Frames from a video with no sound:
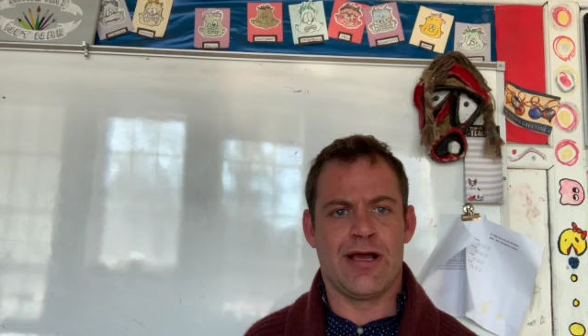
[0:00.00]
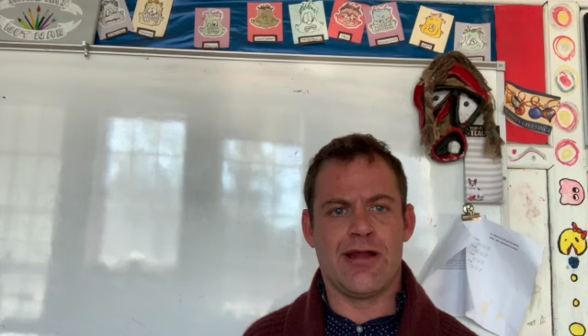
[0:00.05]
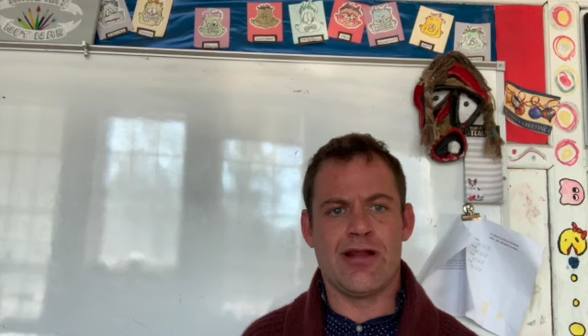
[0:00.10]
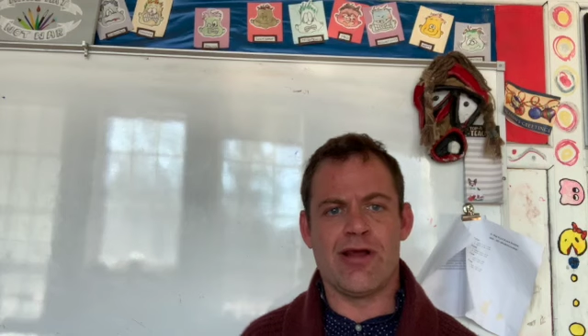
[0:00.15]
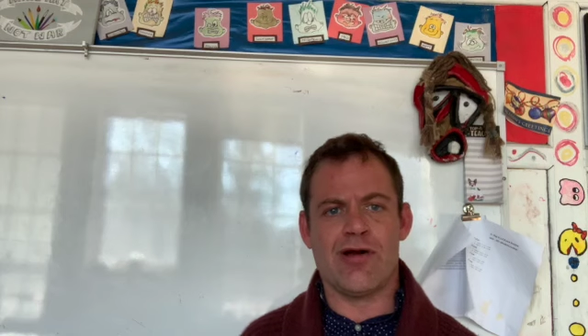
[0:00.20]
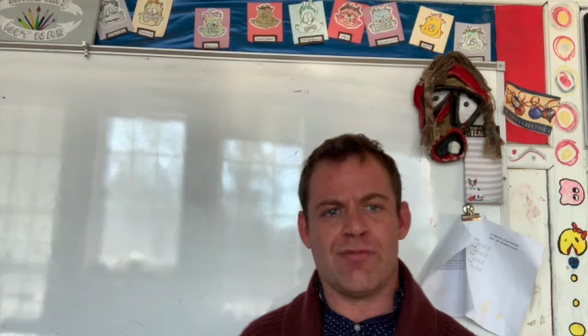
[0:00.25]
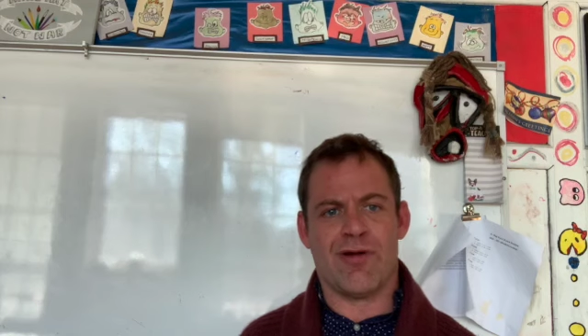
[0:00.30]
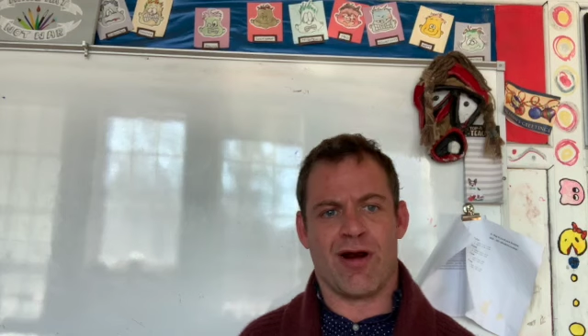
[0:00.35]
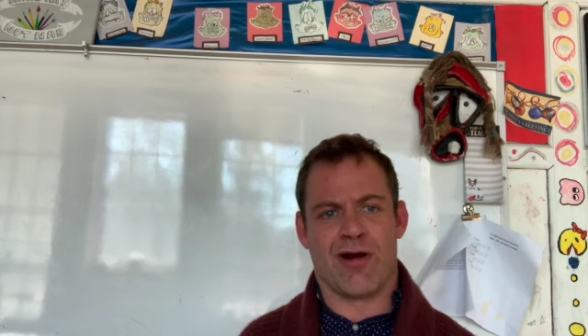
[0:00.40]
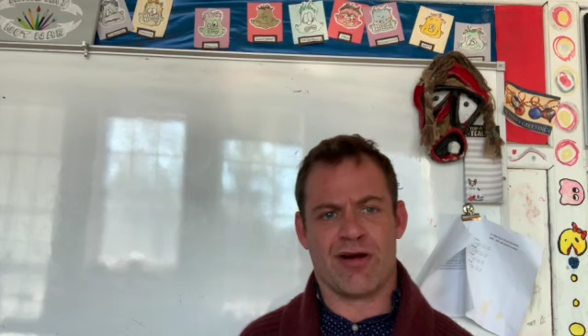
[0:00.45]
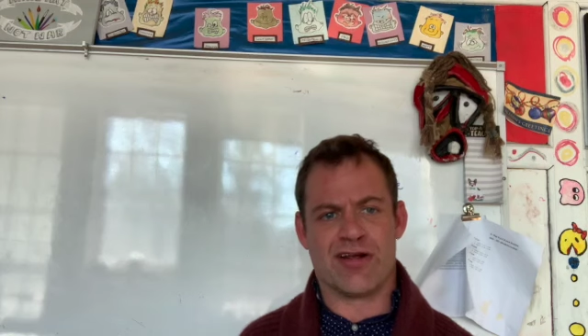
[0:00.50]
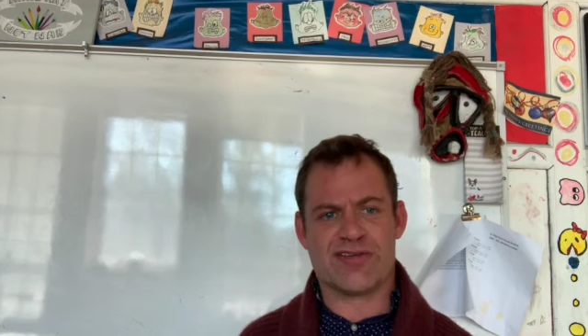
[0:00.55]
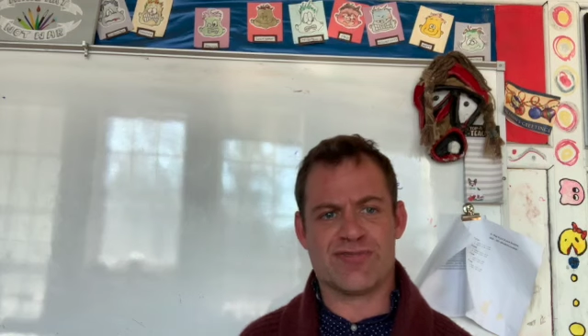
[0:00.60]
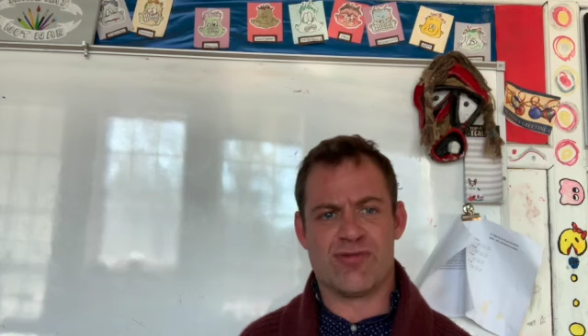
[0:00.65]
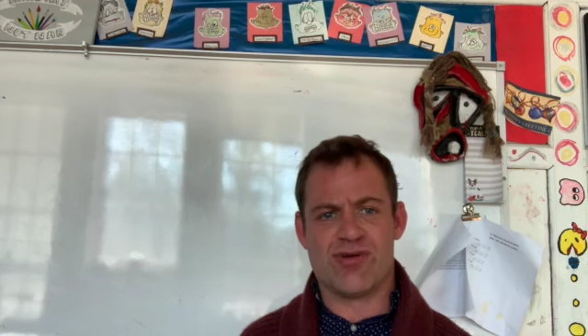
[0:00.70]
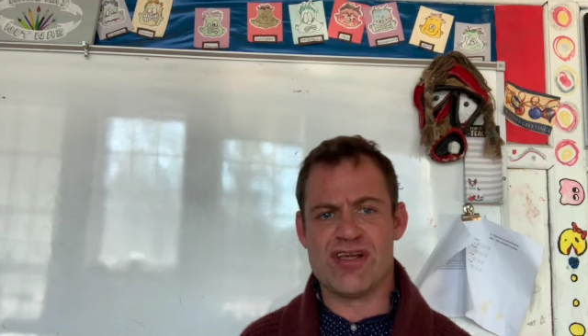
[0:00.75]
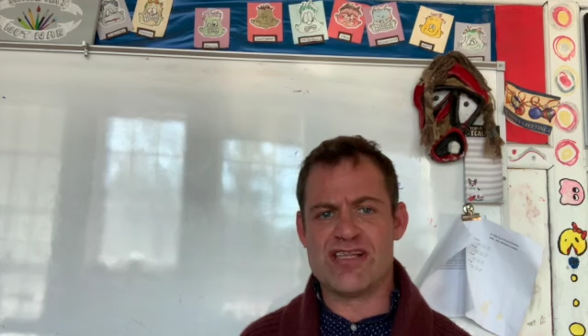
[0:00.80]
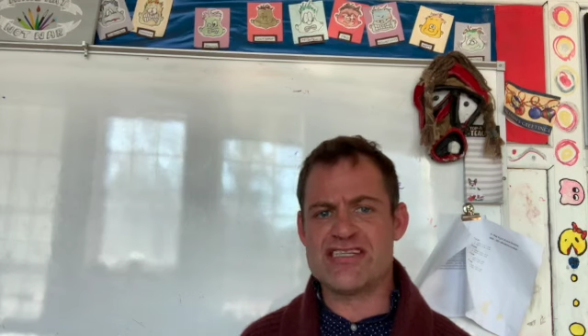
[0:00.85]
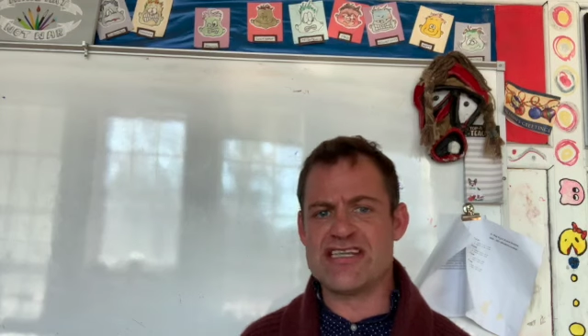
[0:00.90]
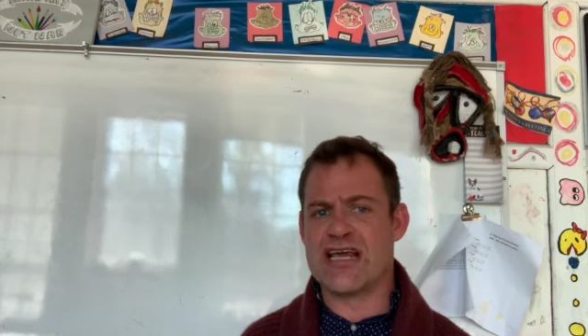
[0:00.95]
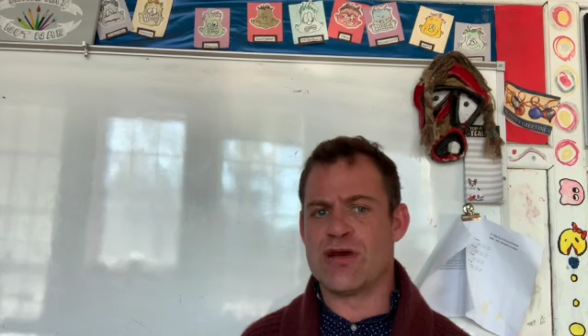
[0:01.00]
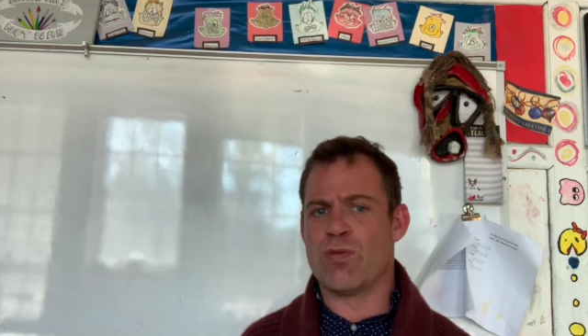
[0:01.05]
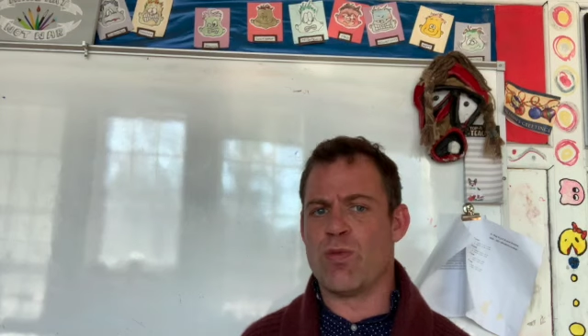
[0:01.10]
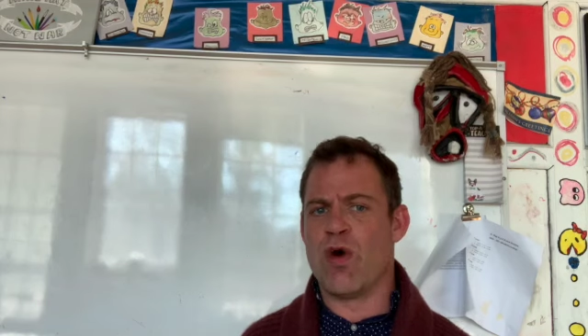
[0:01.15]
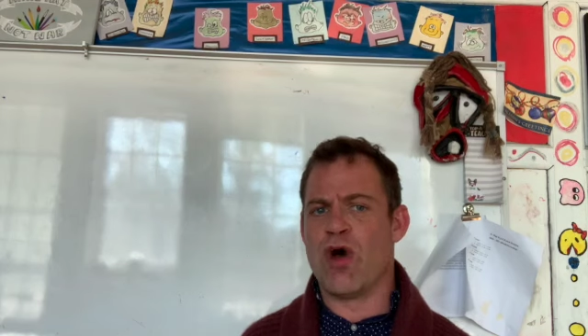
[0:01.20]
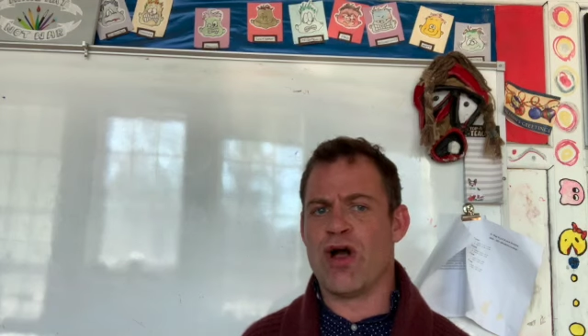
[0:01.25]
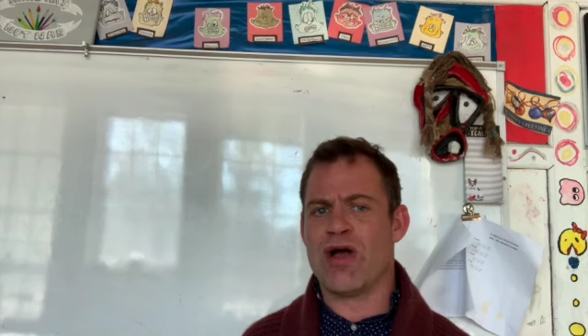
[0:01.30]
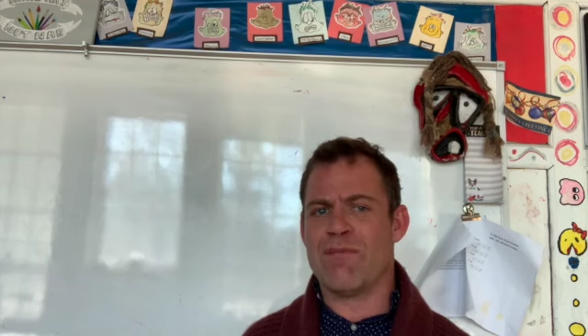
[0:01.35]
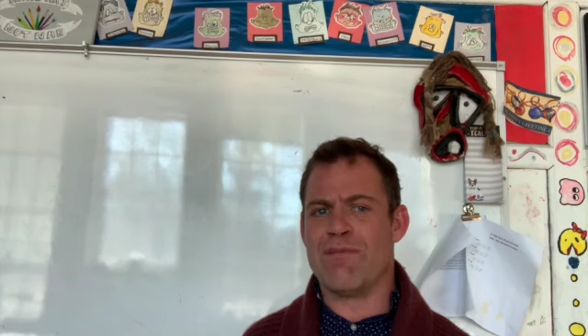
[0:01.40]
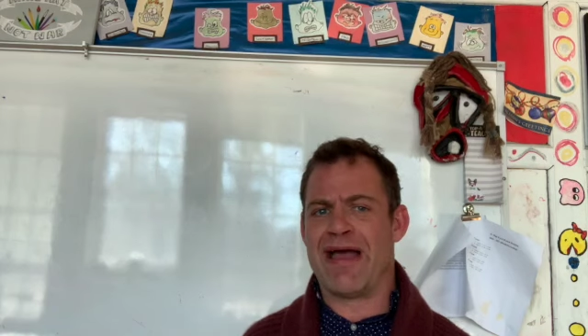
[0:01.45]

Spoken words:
Hello my artist friends, and welcome